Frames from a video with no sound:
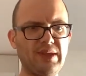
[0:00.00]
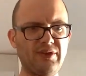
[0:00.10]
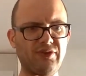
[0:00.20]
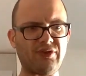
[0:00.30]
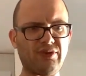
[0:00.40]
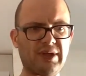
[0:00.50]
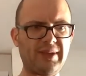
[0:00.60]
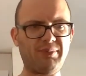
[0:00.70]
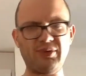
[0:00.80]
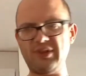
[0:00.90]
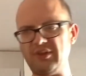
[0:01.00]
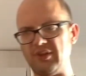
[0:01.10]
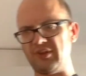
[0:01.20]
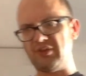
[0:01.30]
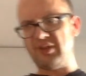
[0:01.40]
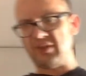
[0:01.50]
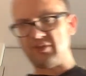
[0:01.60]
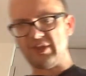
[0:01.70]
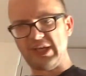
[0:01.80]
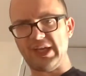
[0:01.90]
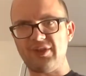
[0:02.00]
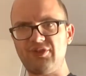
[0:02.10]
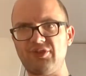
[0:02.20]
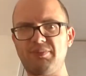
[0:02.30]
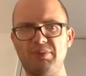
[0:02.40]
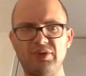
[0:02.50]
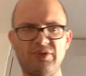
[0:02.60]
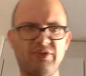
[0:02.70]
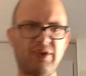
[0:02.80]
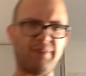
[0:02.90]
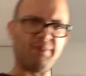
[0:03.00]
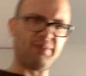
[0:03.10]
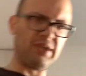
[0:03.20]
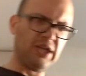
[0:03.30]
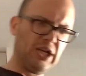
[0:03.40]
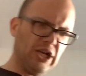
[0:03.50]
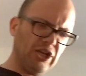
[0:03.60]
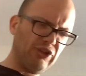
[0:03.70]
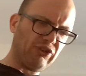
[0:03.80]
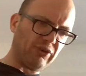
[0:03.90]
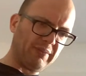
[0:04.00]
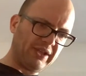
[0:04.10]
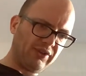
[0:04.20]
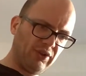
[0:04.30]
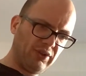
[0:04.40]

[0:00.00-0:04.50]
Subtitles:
So I put it on 6. I just put some tomato.